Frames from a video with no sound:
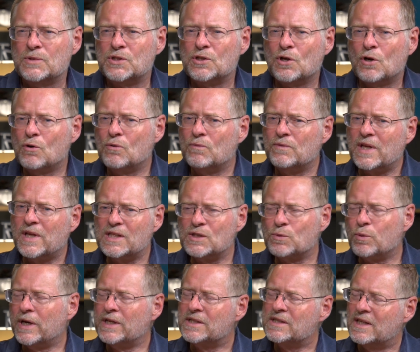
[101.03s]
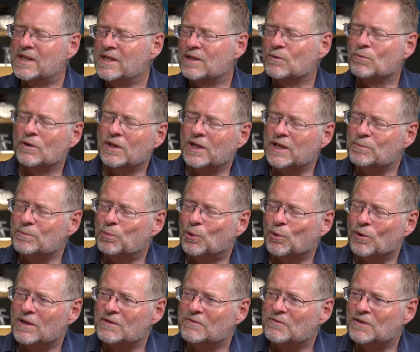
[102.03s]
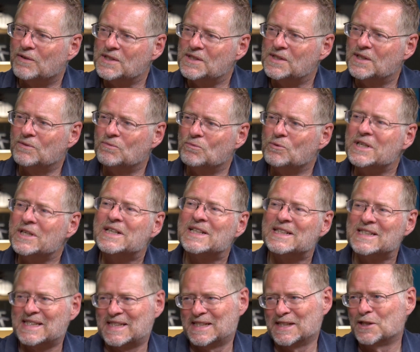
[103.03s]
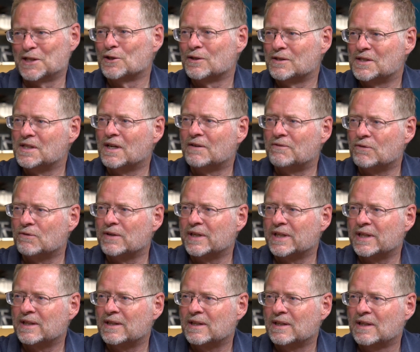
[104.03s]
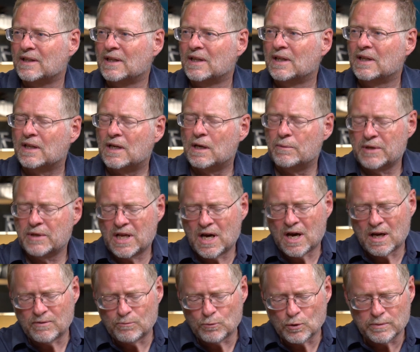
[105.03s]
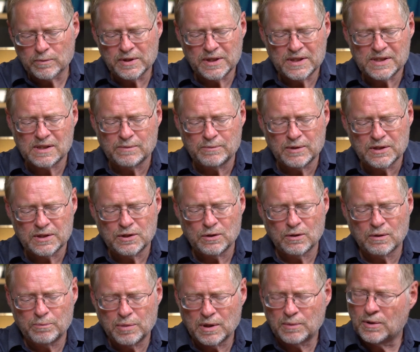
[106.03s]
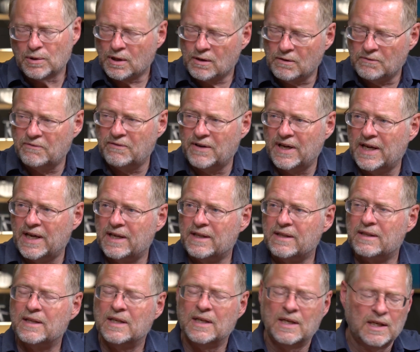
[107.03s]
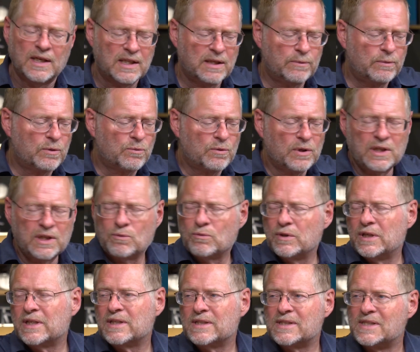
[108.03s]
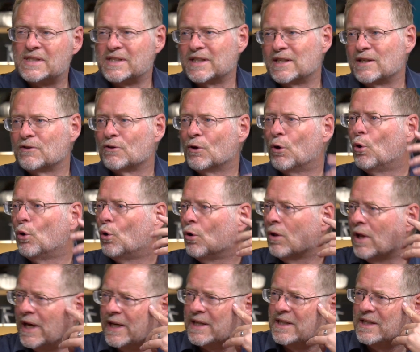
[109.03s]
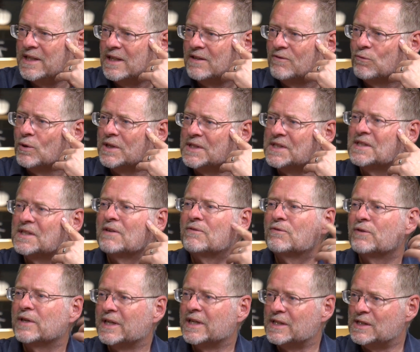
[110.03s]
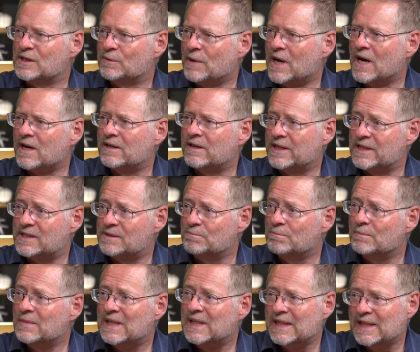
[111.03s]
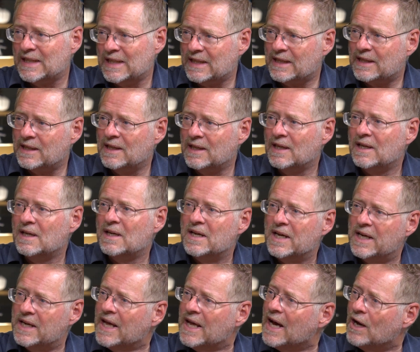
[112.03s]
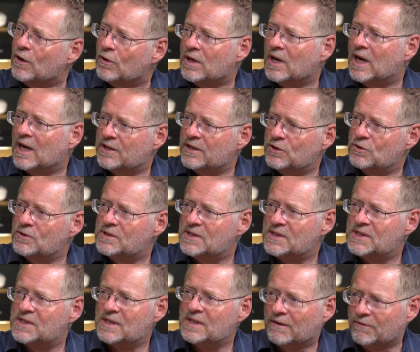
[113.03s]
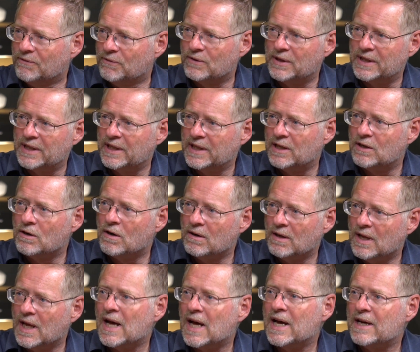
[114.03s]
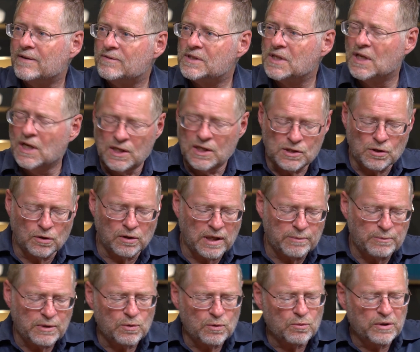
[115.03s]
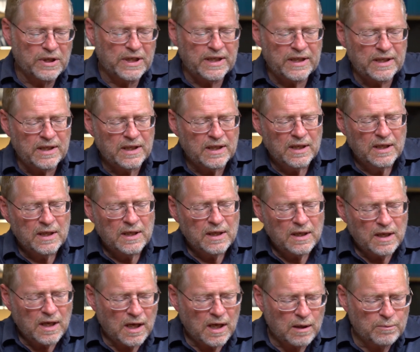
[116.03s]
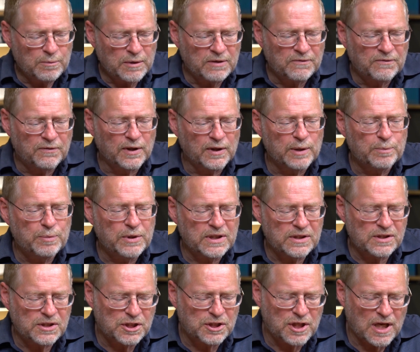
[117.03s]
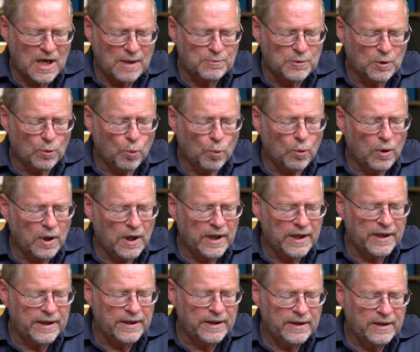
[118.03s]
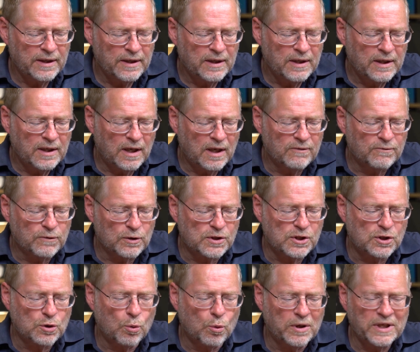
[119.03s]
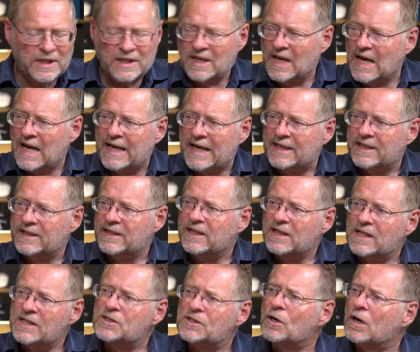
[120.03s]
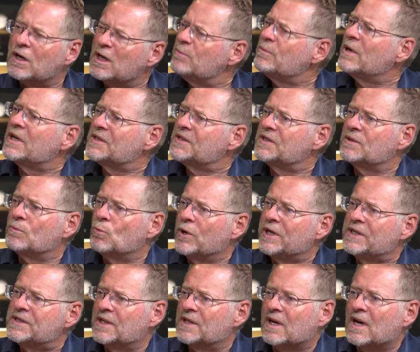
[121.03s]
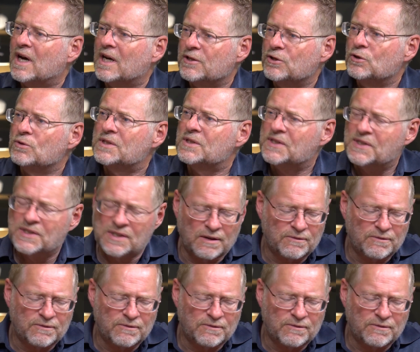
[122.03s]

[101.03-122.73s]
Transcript: so that's why it's i think really important for us to reconsider suffering mm-hmm. coming out of mormonism into a biblical faith that we really reconsider the whole idea of what suffering is about and its meaning and how God uses suffering in our lives. So let me read um, in Philippians chapter 1. Uh, verse 29, and then mm-hmm. let's talk about some ways that God uses